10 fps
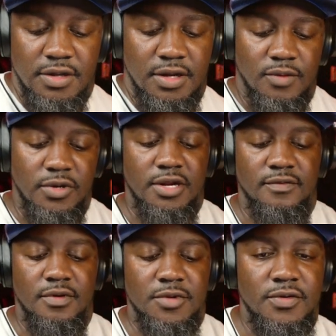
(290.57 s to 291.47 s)
And now
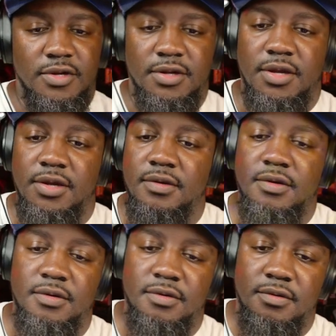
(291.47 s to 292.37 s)
whatever I'm doing
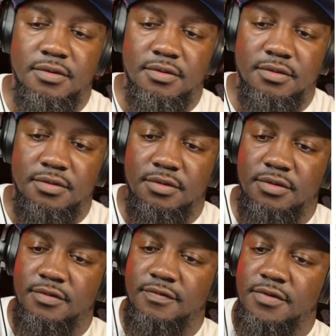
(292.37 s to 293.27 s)
here
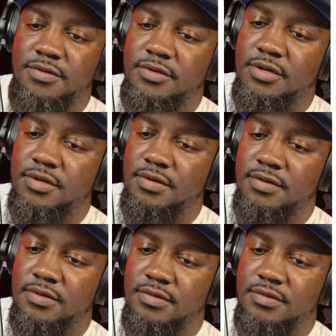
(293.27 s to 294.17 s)
on the phone
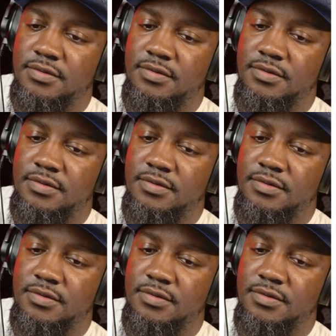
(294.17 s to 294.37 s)
here,